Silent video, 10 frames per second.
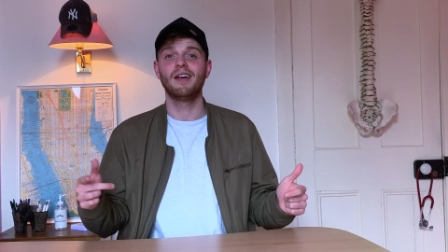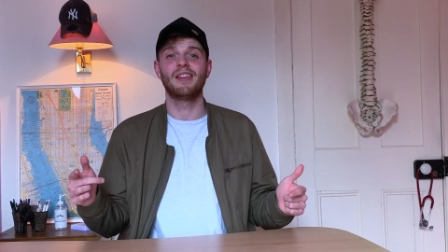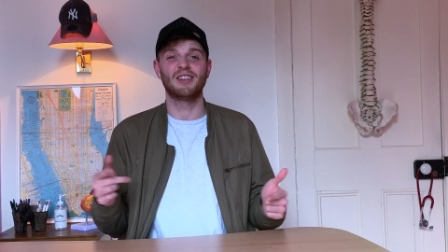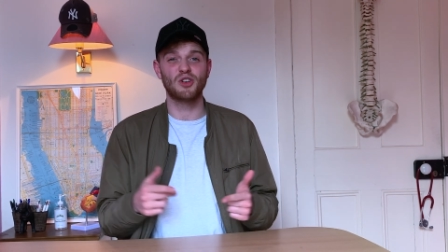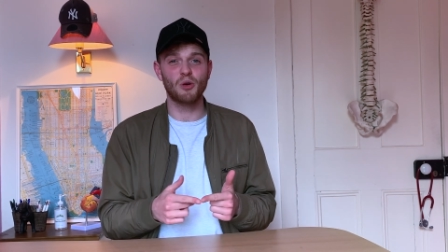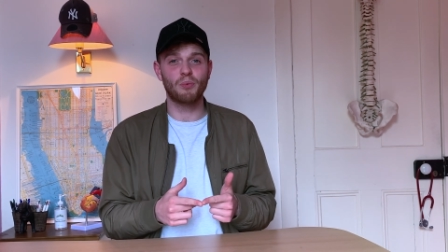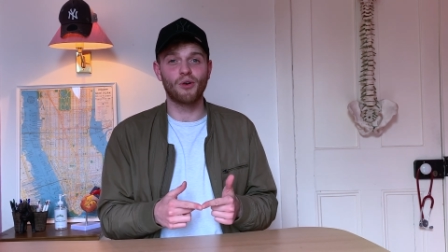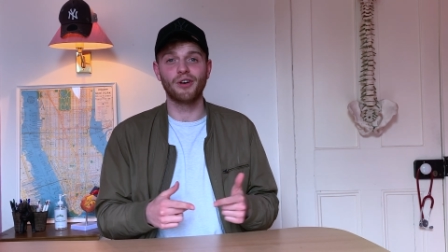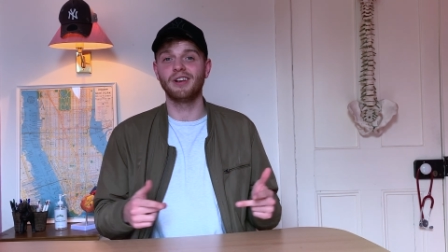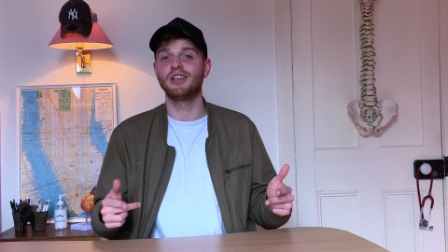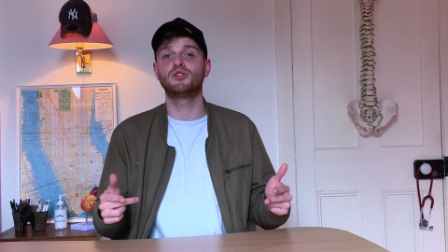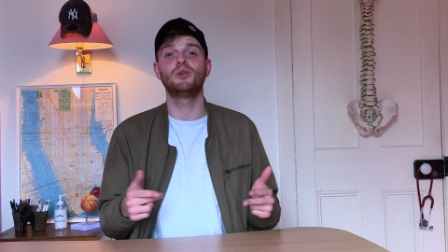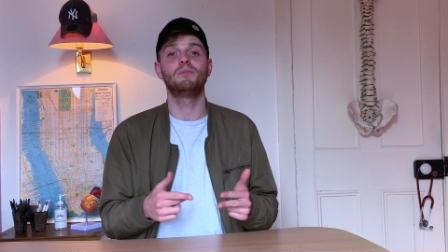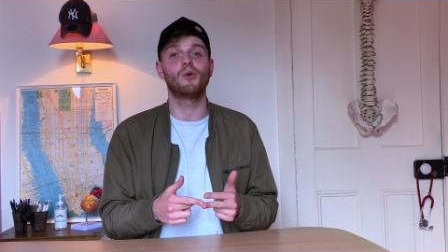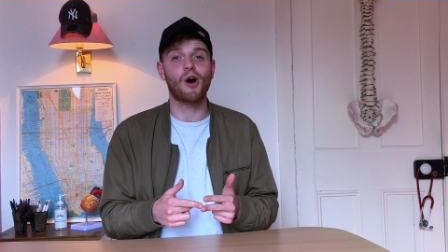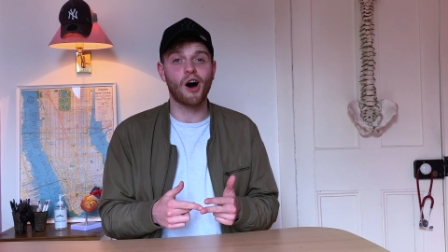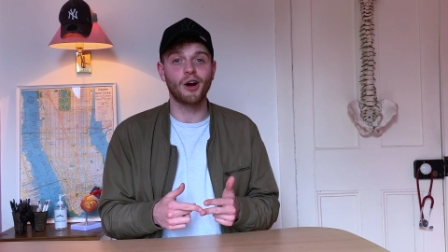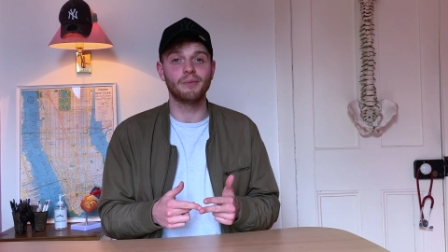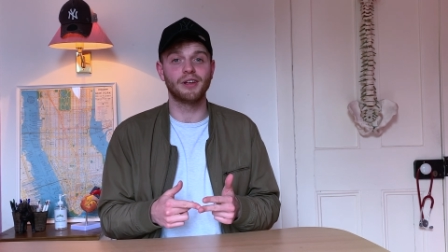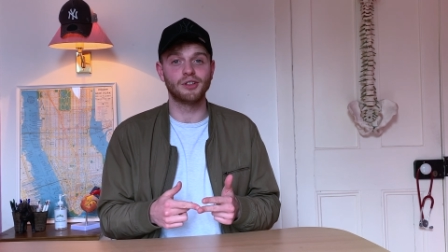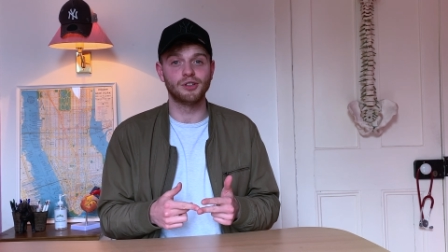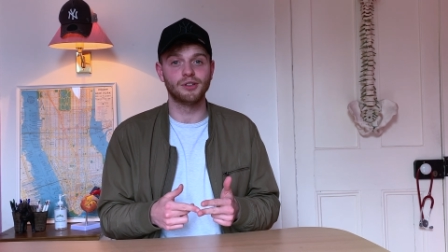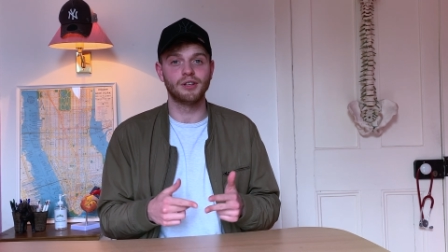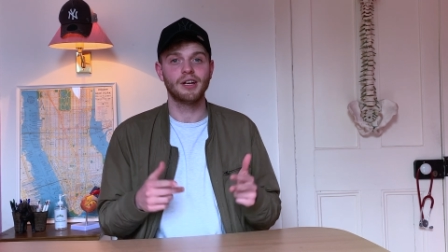There's no point. It's doing more harm than good.